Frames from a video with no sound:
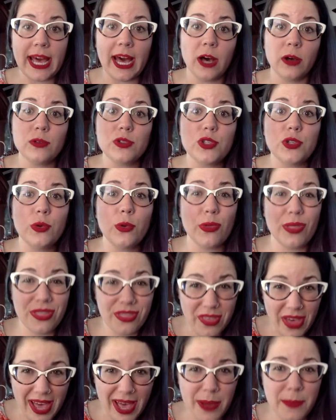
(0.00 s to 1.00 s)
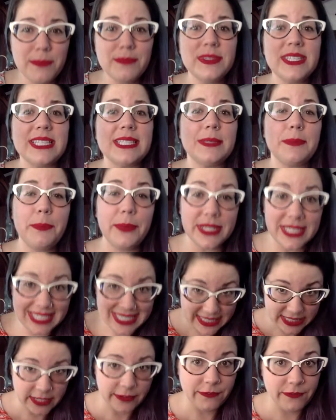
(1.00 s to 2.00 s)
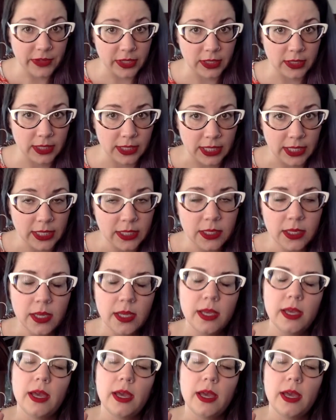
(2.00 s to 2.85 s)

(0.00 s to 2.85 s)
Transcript: out to them specifically.